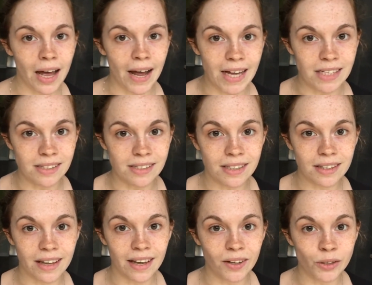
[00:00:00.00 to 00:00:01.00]
and
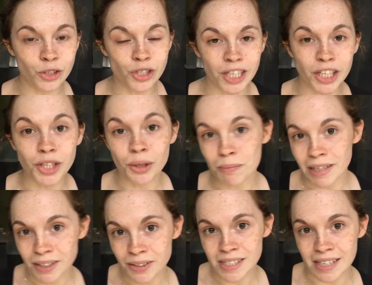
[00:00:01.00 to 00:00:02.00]
they are launching a new
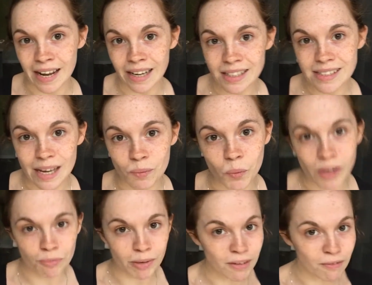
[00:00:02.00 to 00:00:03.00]
menu tonight and we've been